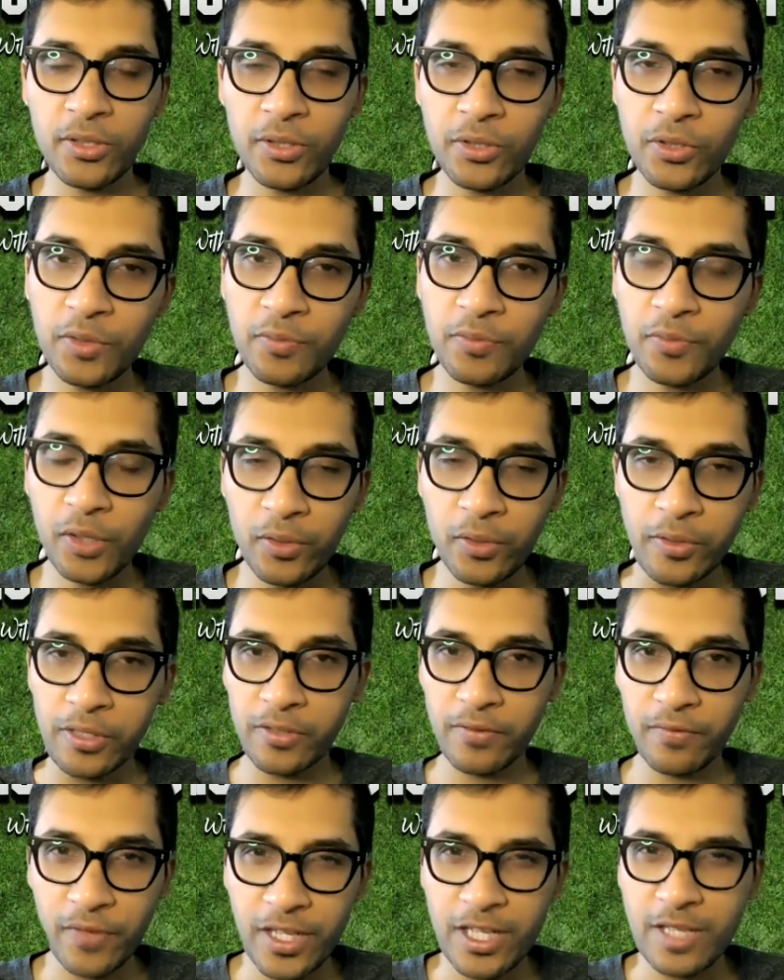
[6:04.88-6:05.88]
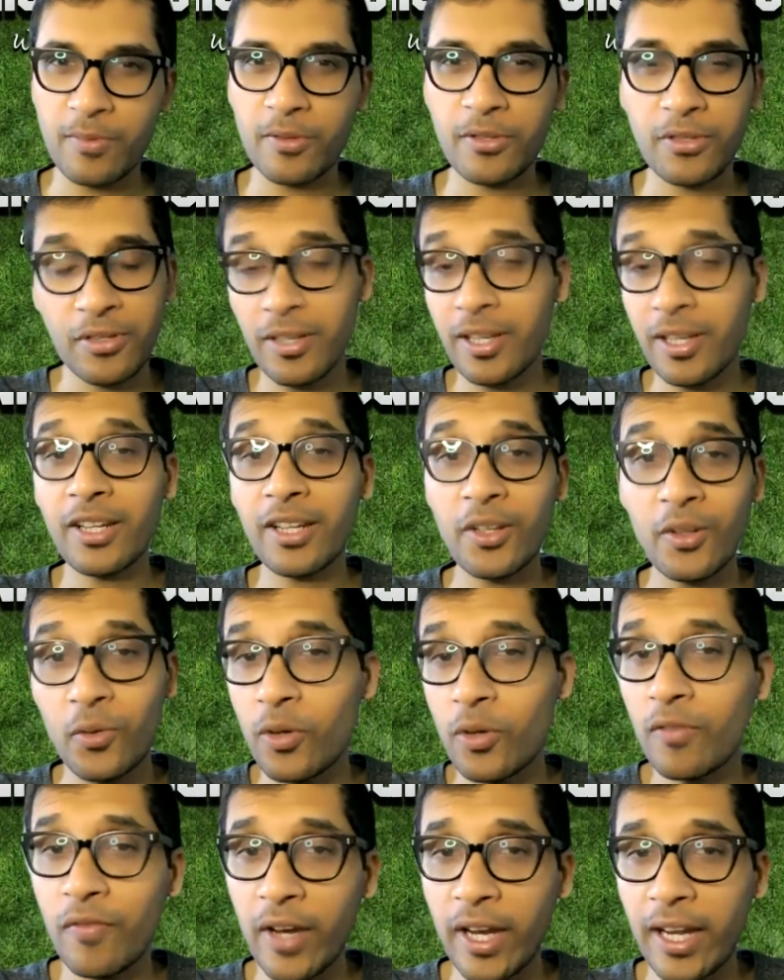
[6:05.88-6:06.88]
YouTube. Follow us on Facebook so you can get
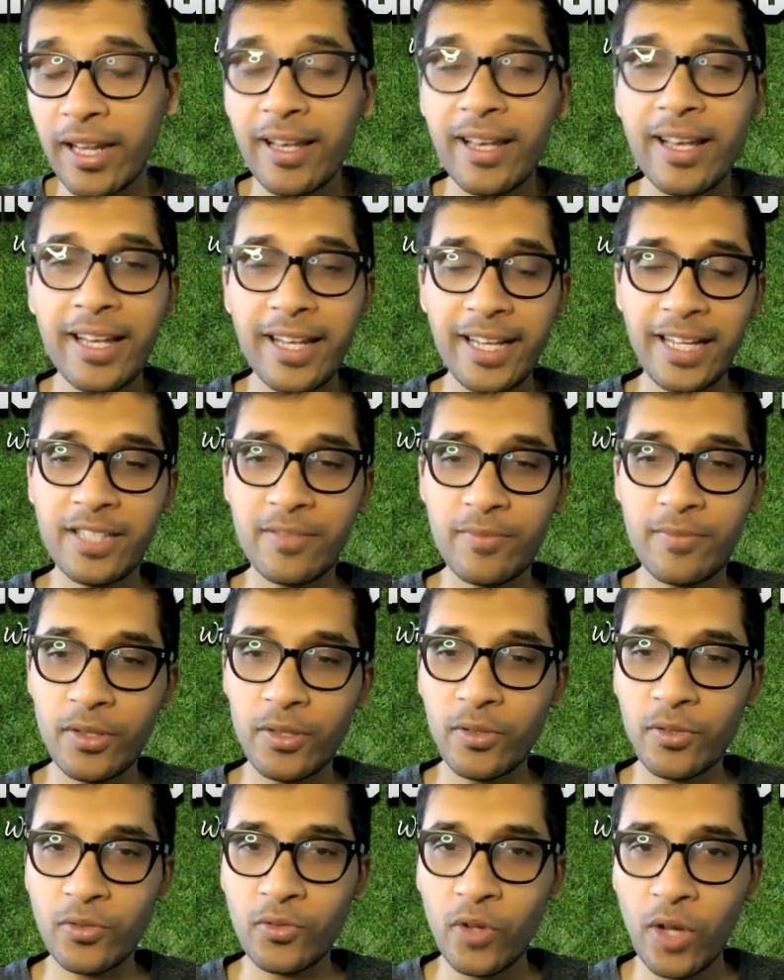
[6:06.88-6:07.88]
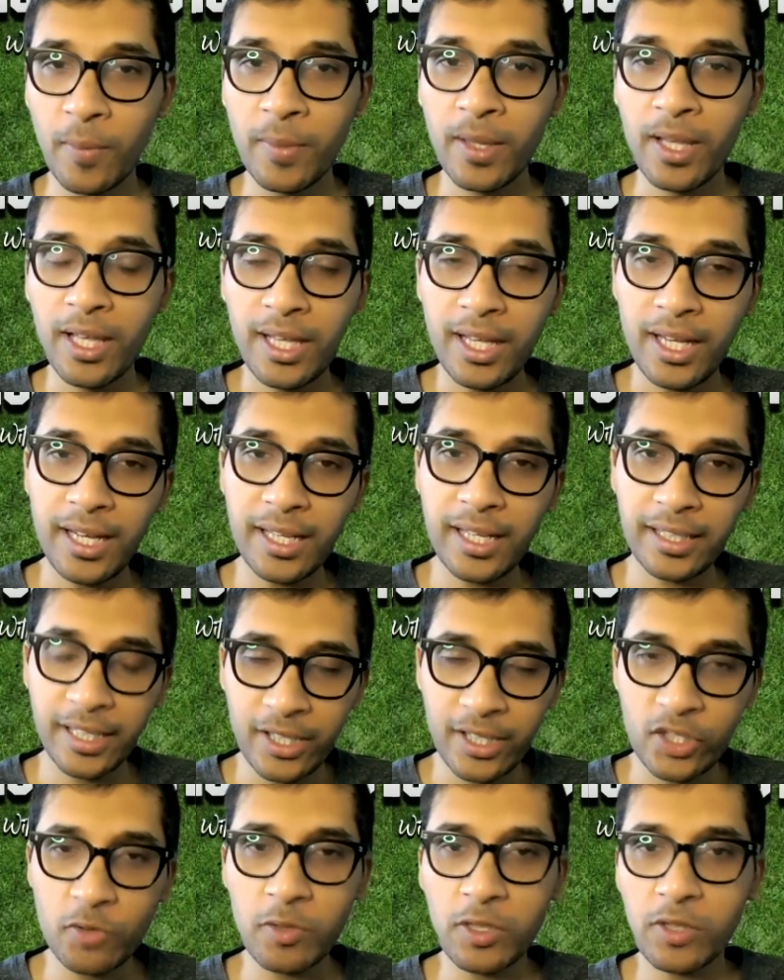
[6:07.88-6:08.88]
notified as videos drop. Thank
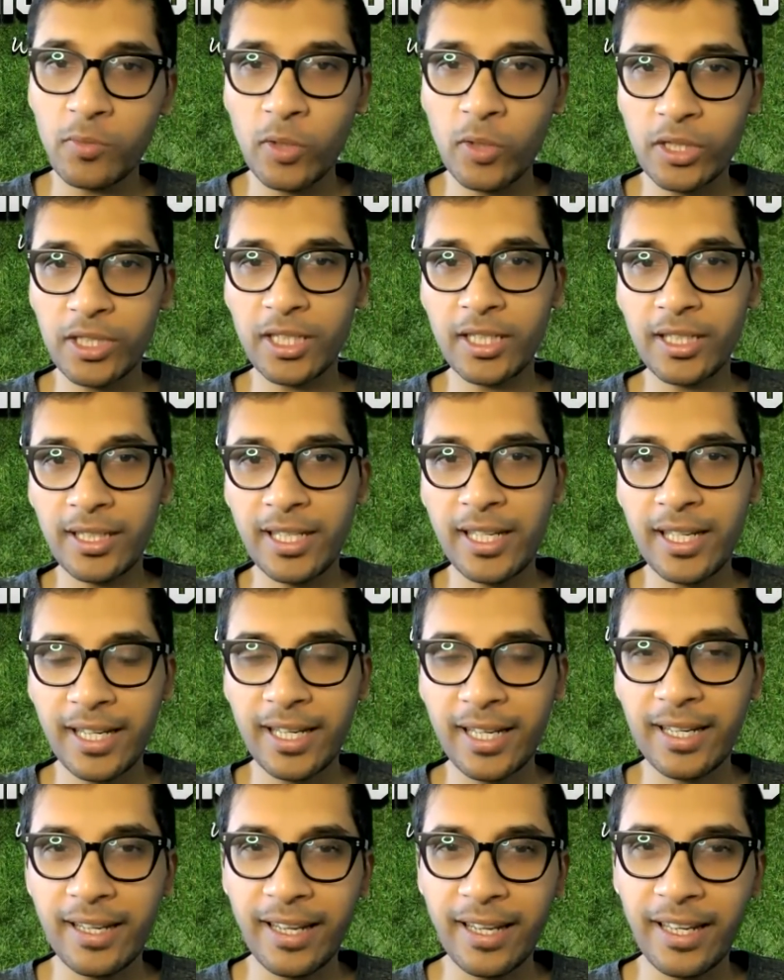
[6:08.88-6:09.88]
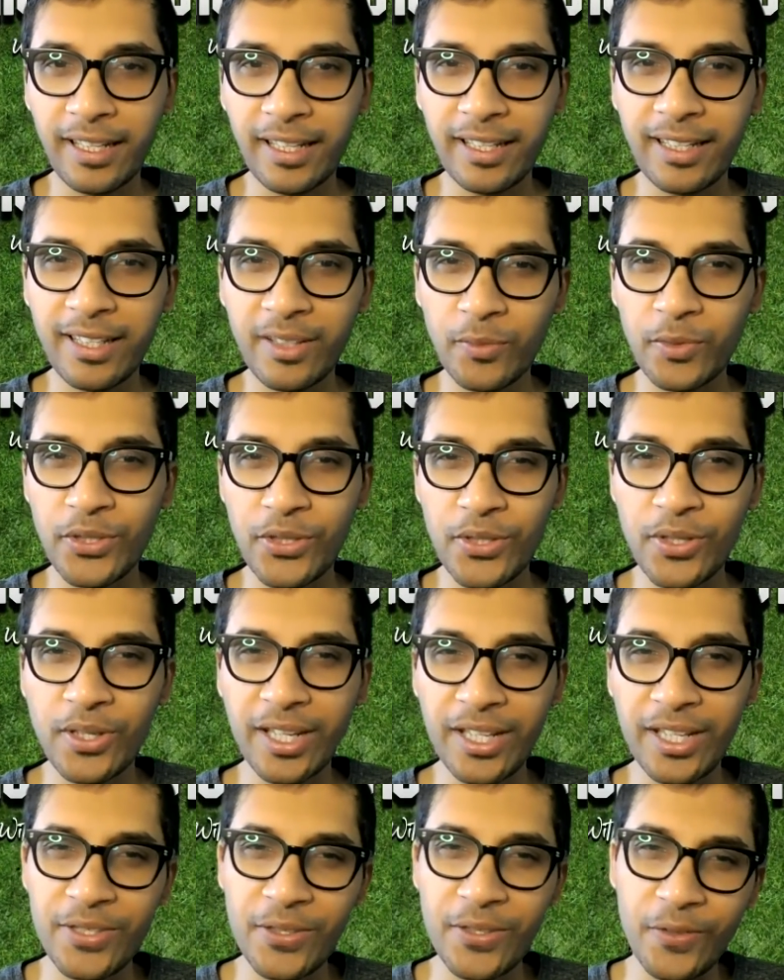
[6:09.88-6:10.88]
you so much for watching. Take care, and we'll see you
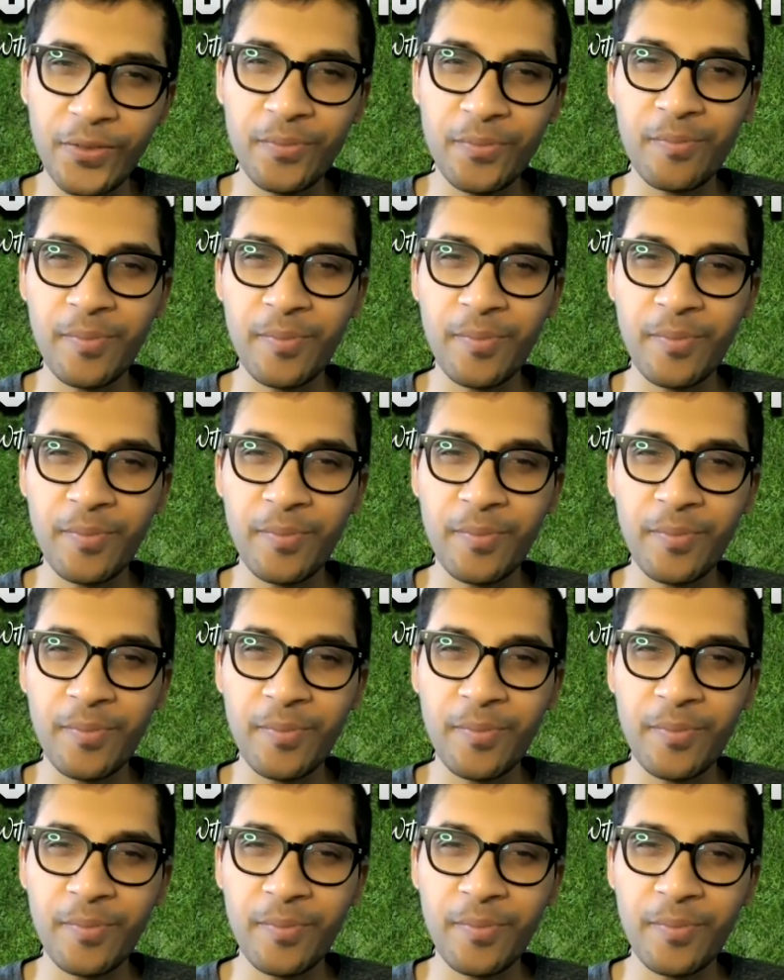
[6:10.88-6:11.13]
again soon.